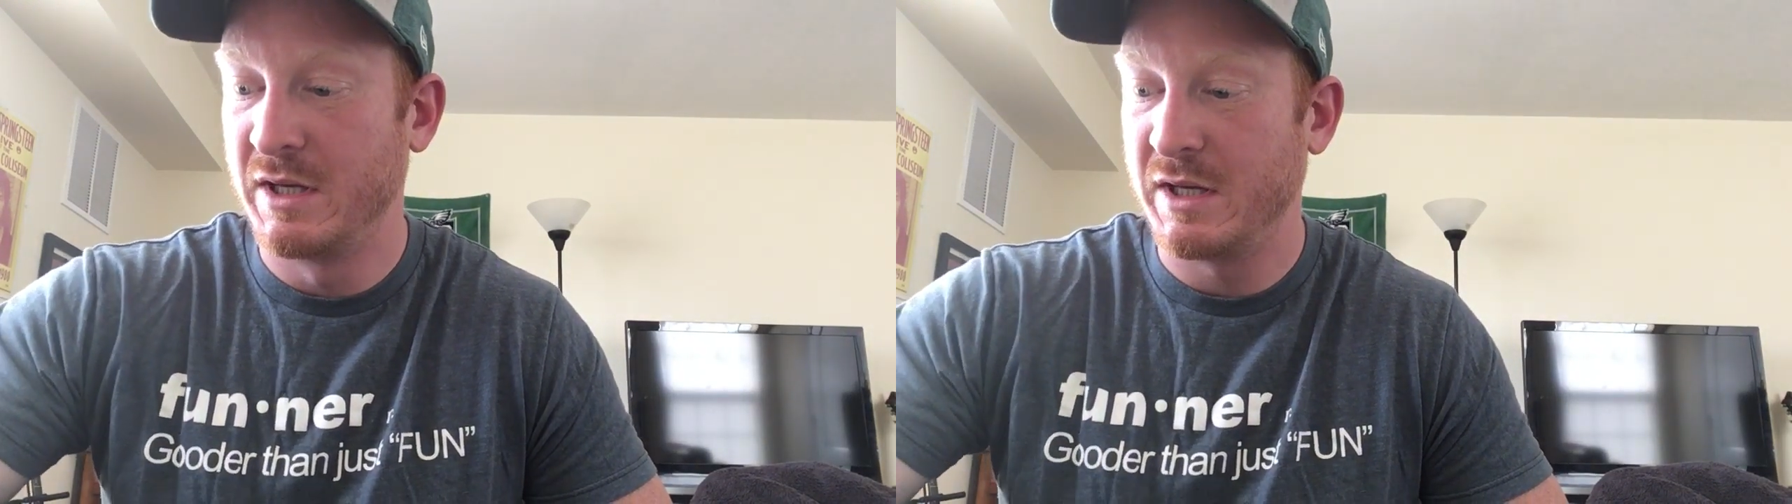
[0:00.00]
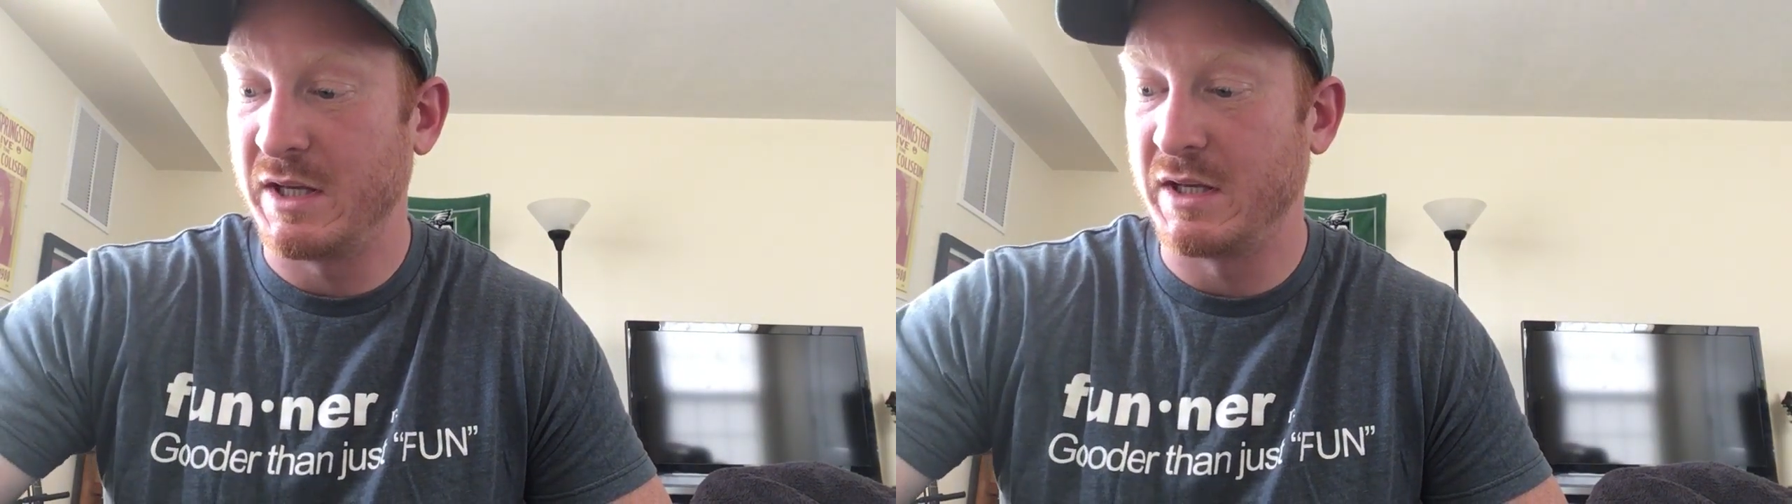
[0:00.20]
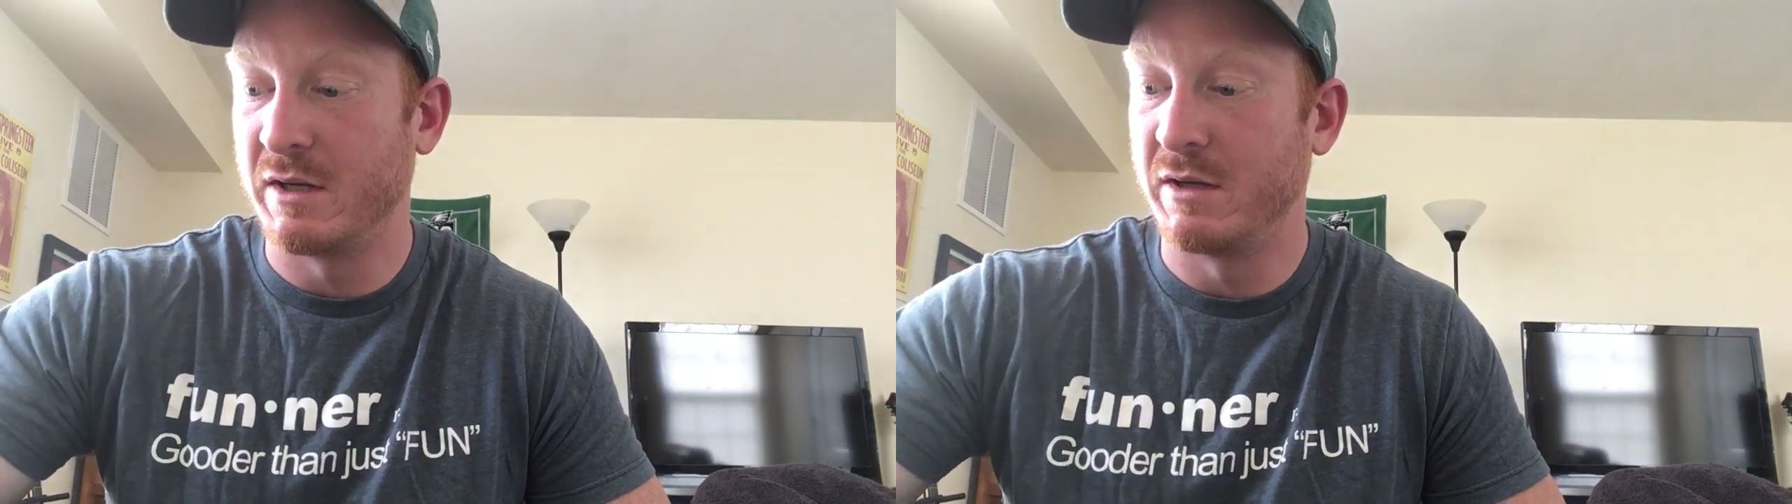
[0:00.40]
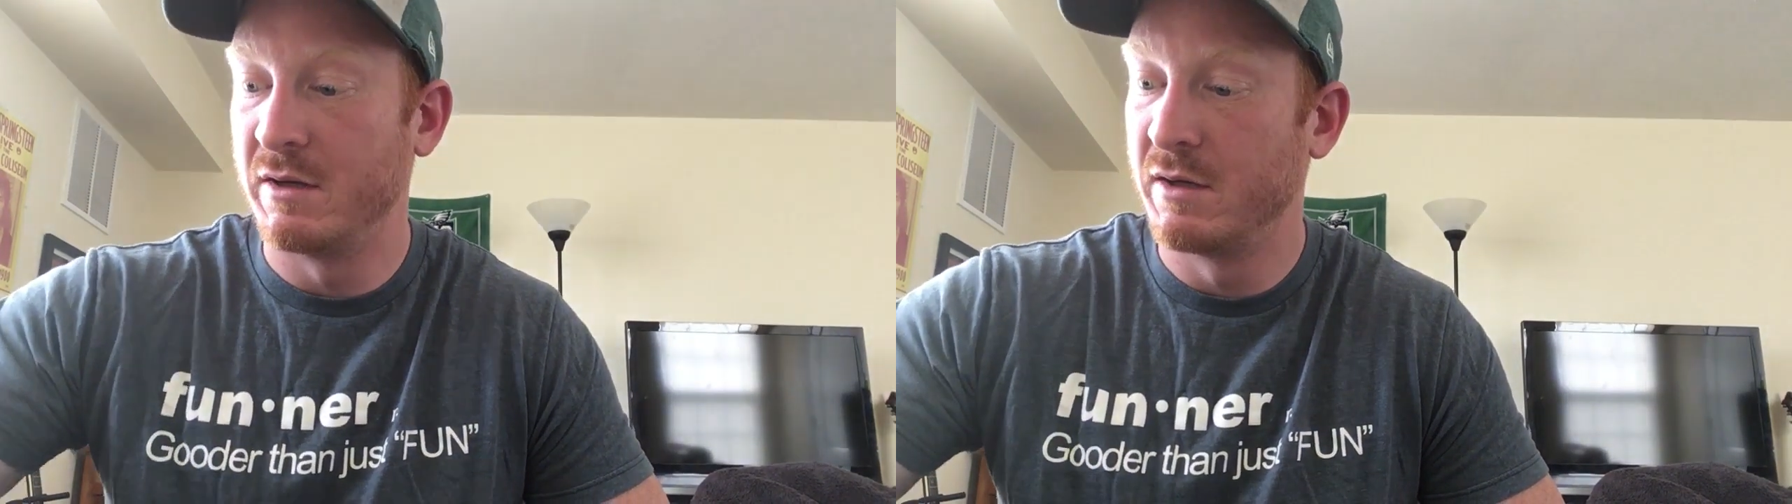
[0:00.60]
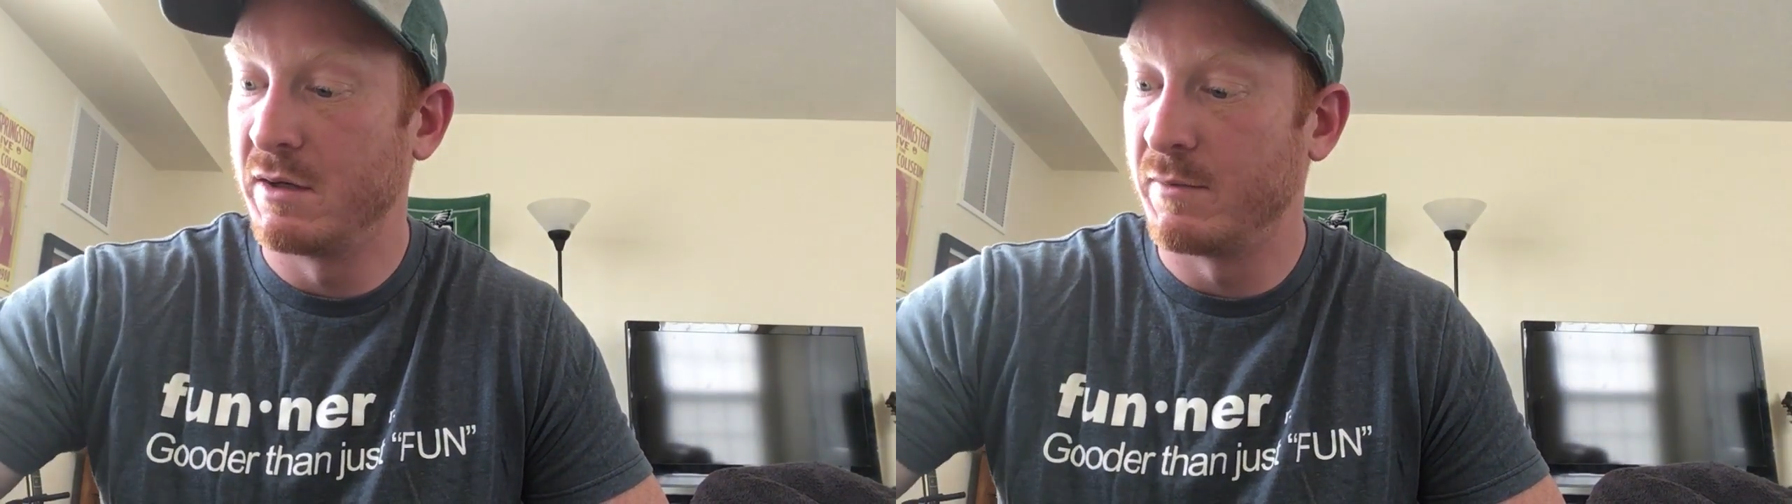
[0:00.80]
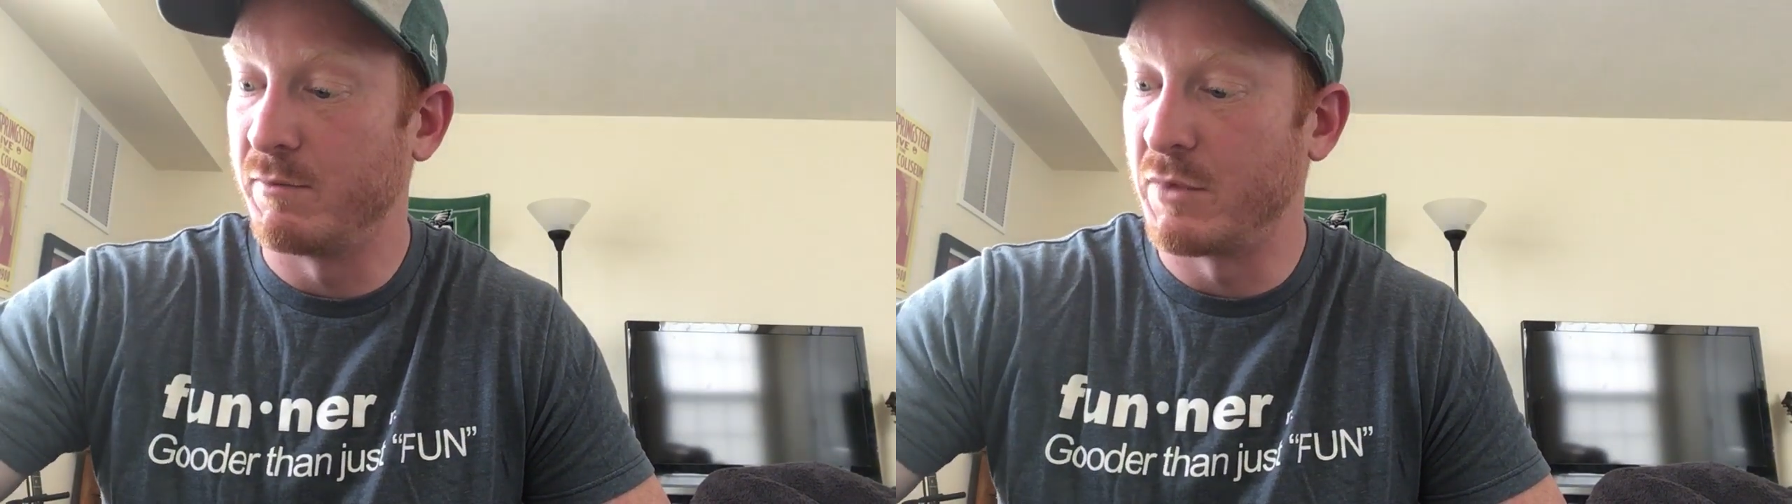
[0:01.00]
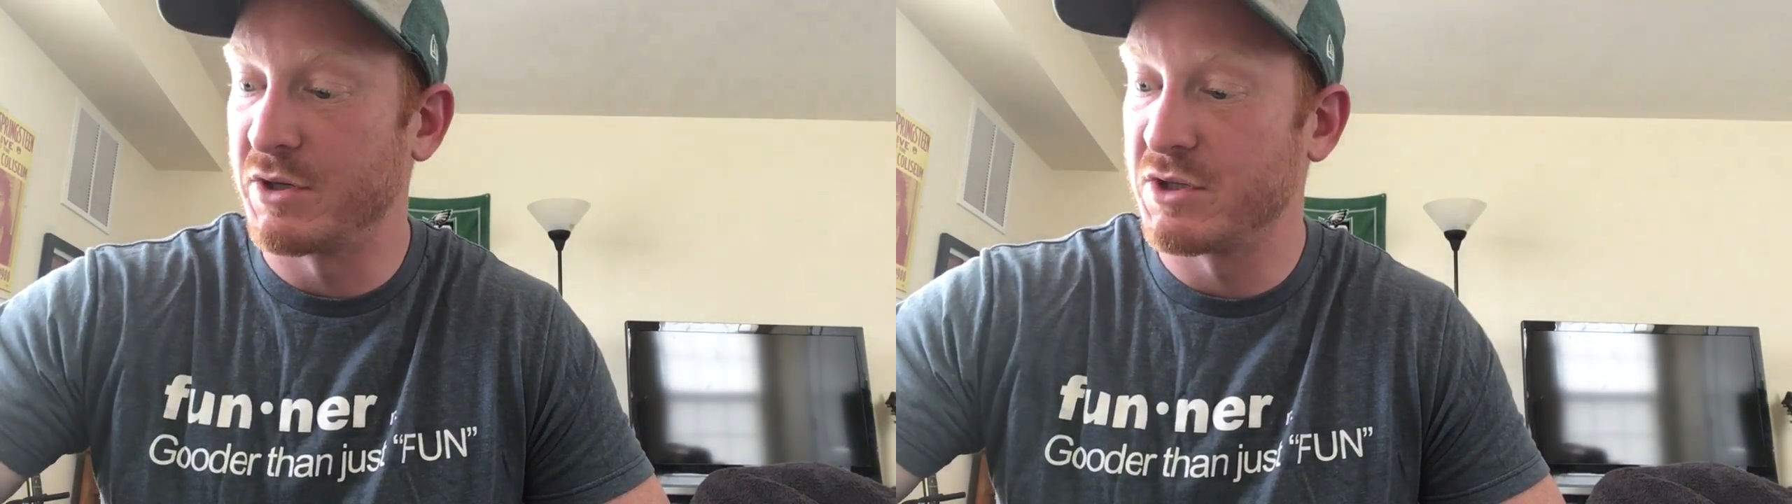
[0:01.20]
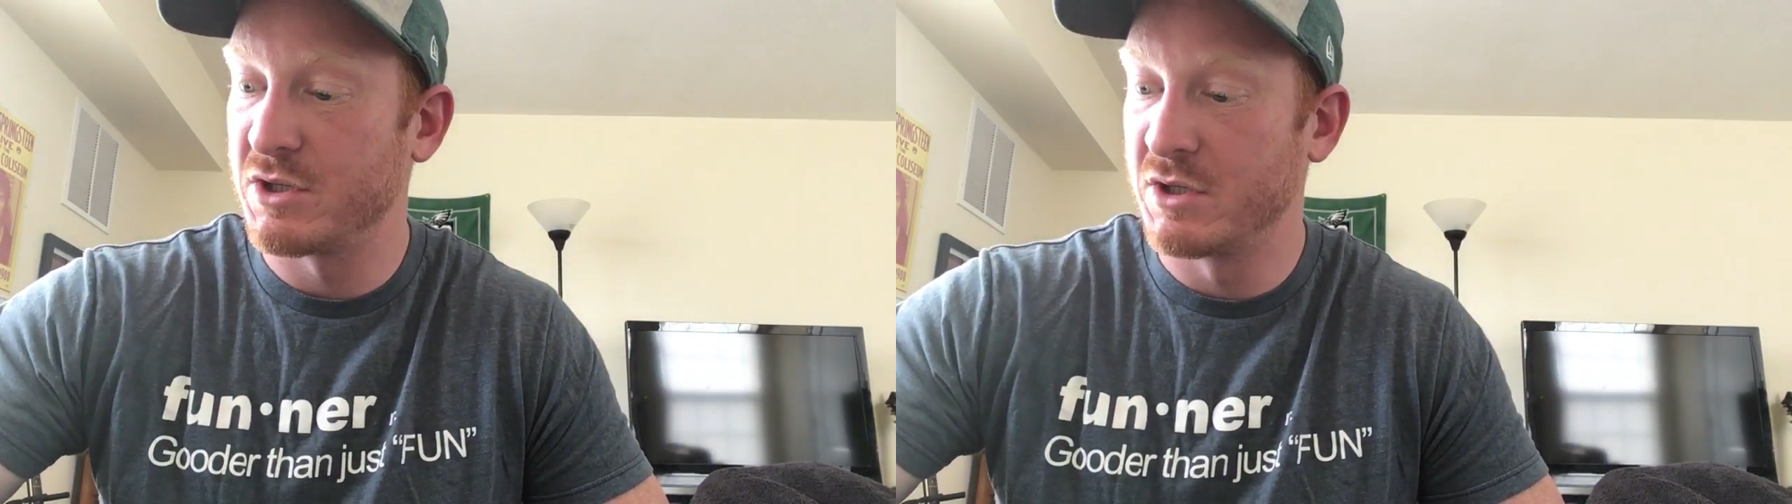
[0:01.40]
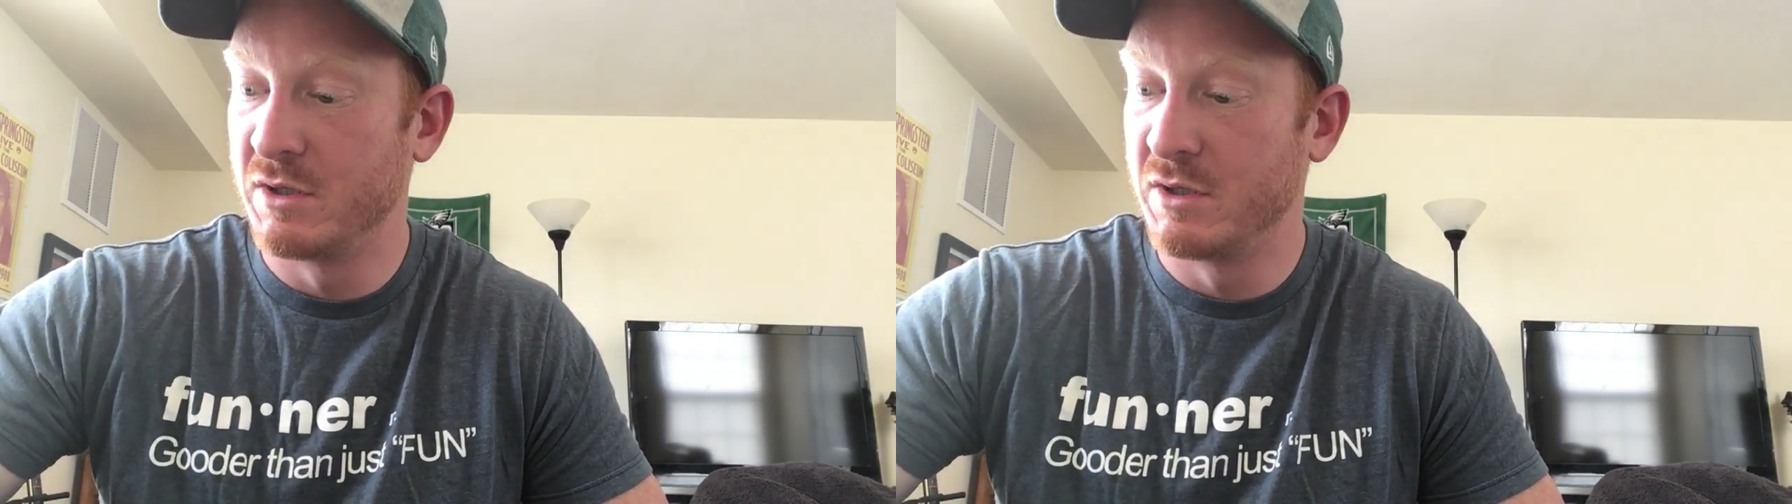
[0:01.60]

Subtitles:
in March.